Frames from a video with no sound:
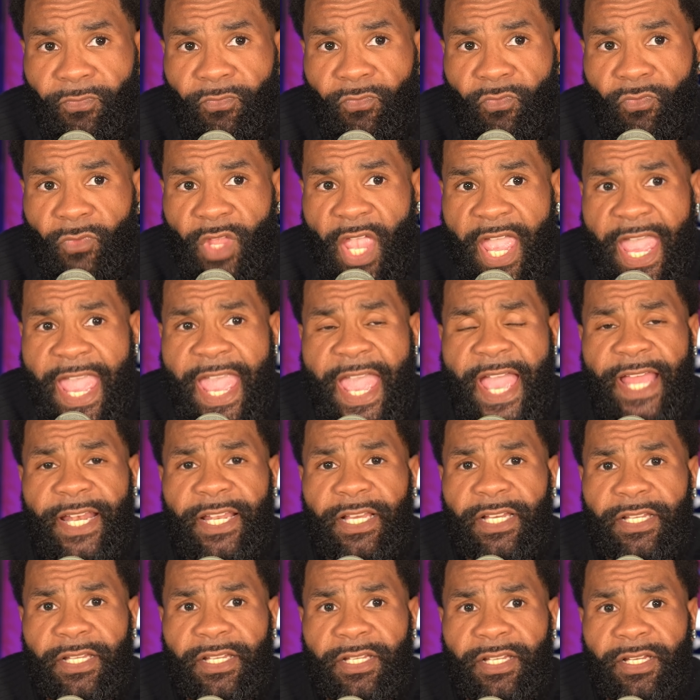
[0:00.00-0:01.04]
And
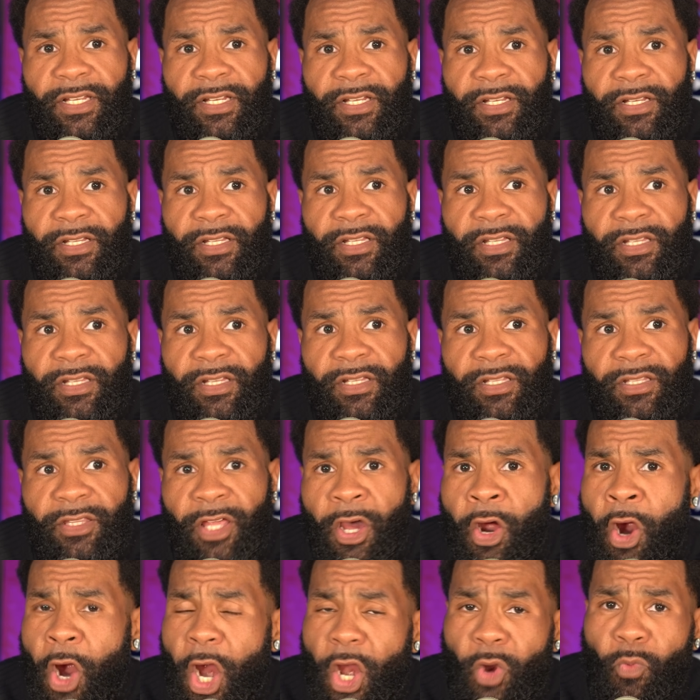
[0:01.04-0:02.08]
the
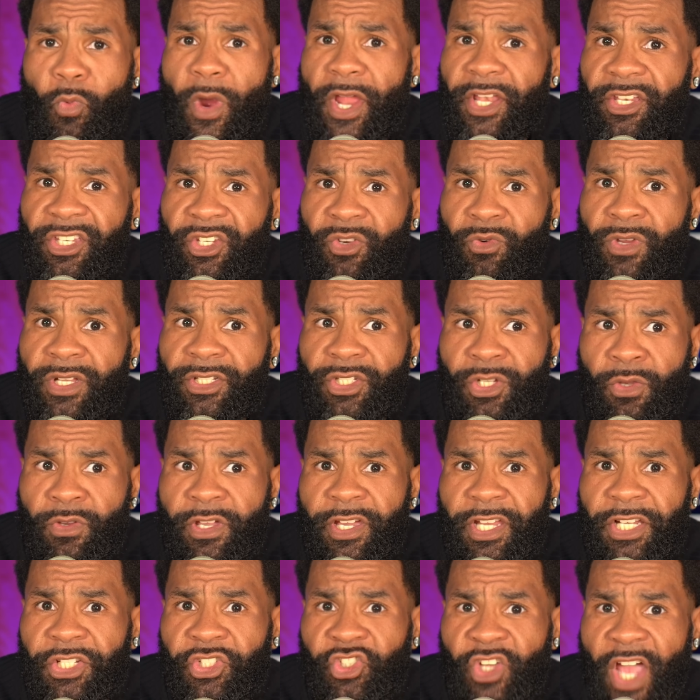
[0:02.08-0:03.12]
heart wasn't doing too good
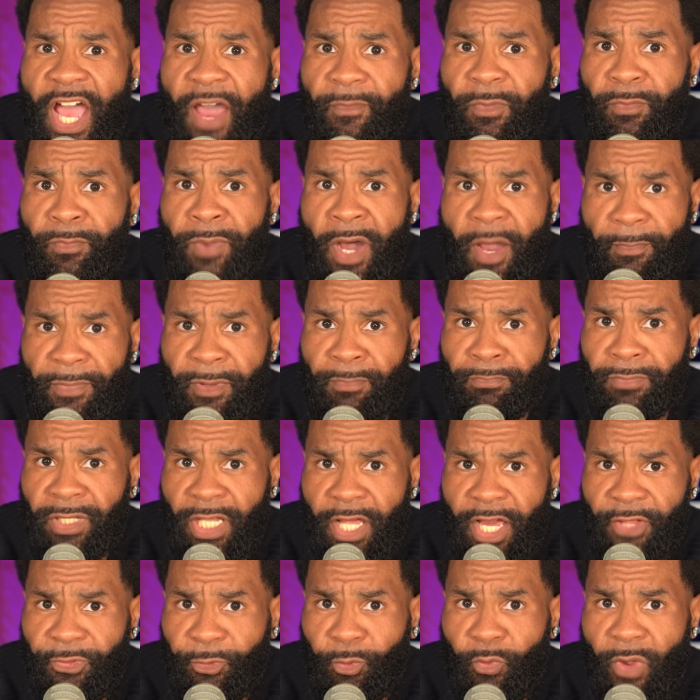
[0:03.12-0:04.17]
a job of pumping
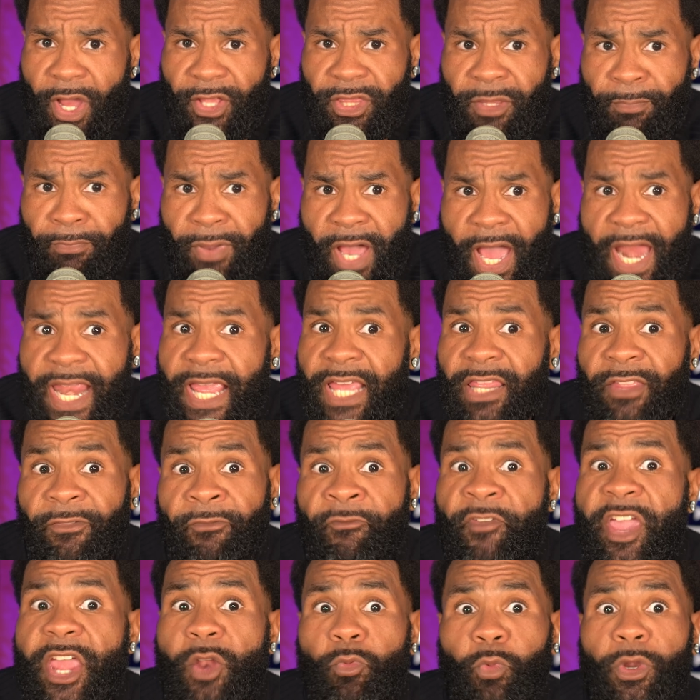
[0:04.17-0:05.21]
blood throughout the body, and the
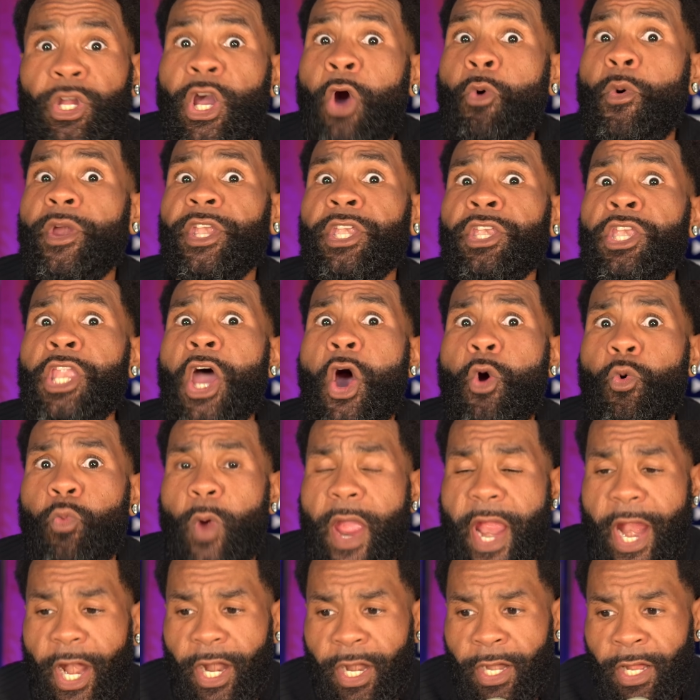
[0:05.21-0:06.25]
feet were going
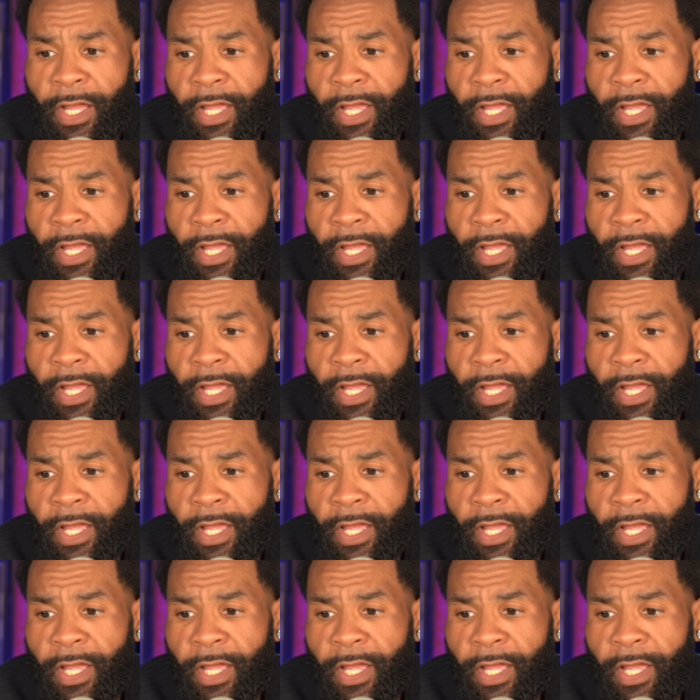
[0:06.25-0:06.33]
nowhere